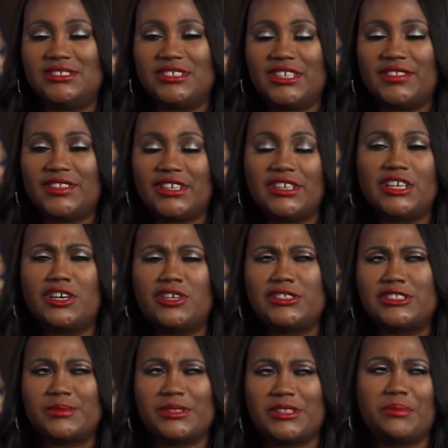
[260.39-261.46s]
And then
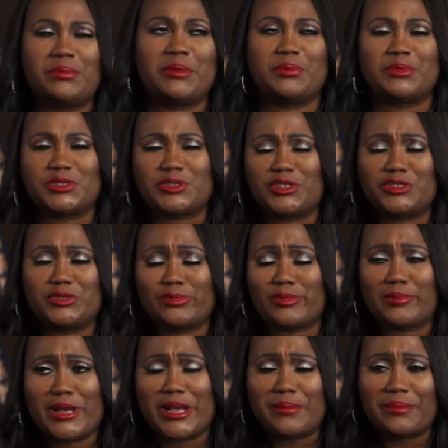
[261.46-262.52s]
ultimately people started to
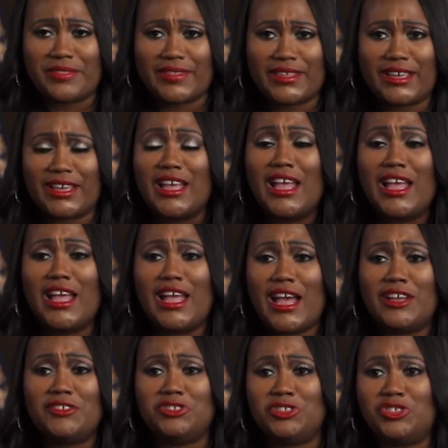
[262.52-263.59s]
remind me that
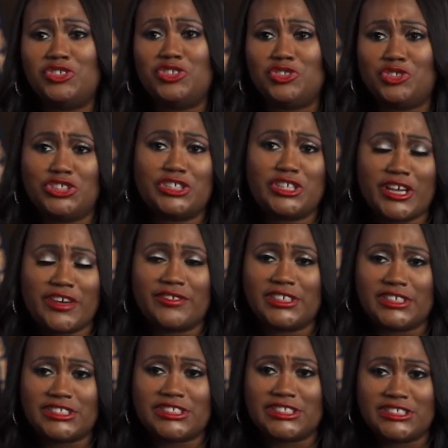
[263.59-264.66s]
you do have an
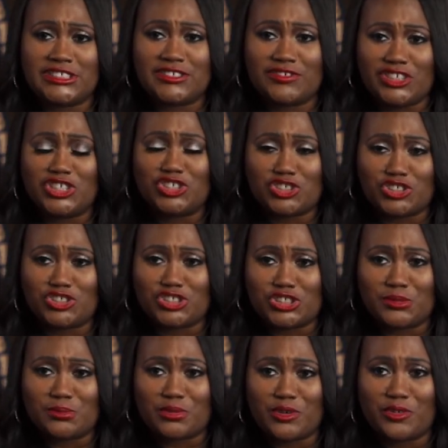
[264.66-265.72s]
extensive
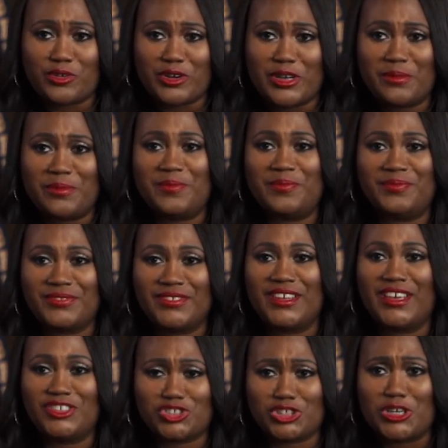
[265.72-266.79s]
internship program
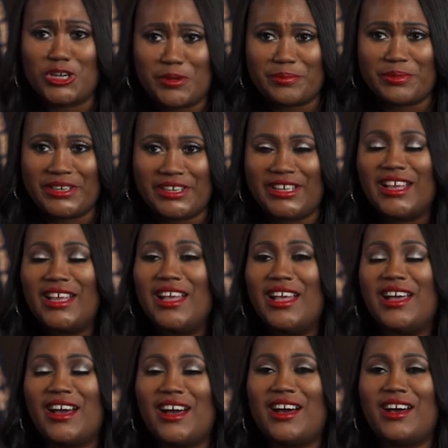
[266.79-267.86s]
at your company.
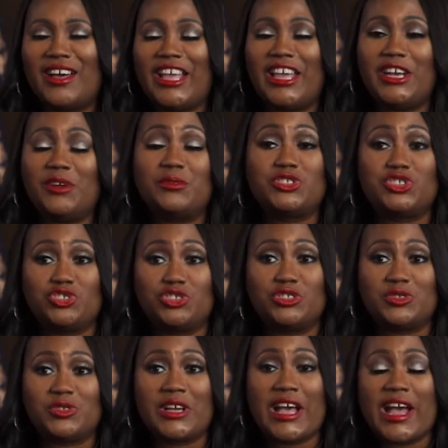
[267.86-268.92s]
And it was
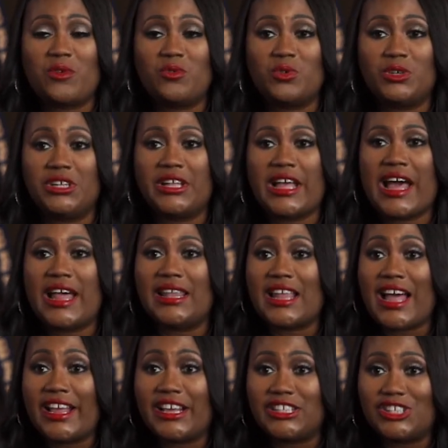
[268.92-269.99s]
true. I
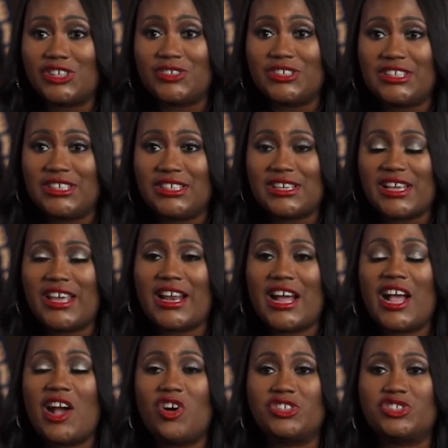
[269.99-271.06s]
like learning, and
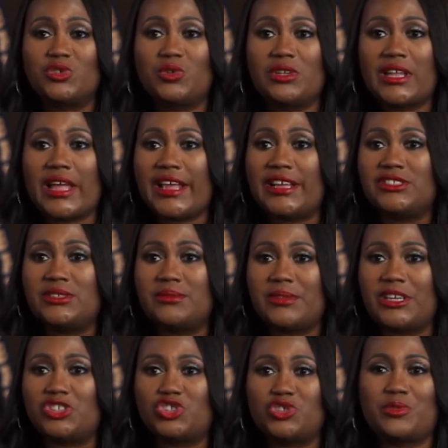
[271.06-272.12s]
I also like to
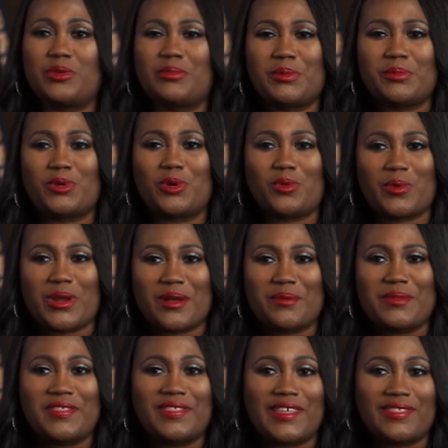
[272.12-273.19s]
make sure when people are
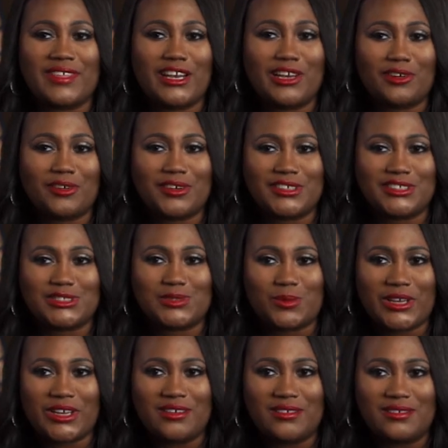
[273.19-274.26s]
around me that they learn as
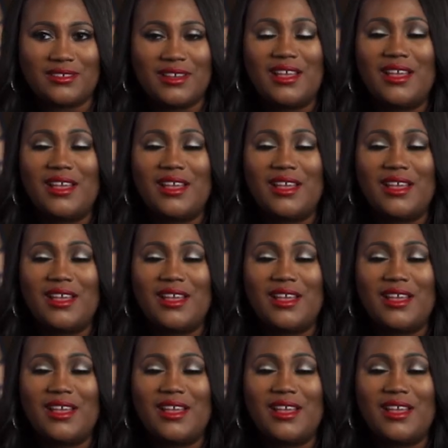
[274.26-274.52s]
well.